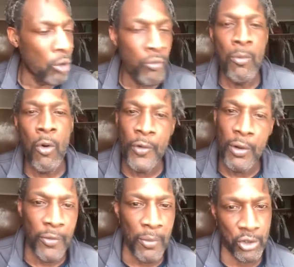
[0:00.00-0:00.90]
removing
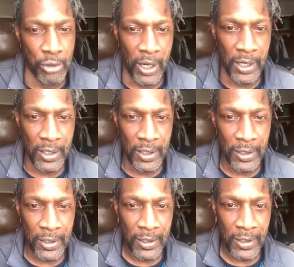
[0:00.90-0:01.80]
him from the train
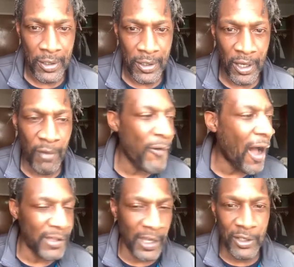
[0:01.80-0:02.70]
and
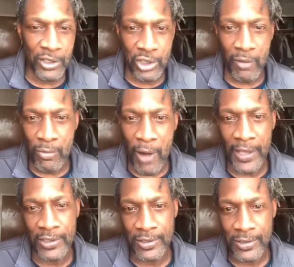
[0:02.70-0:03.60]
violating his civil
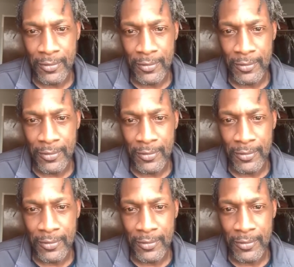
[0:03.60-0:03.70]
rights.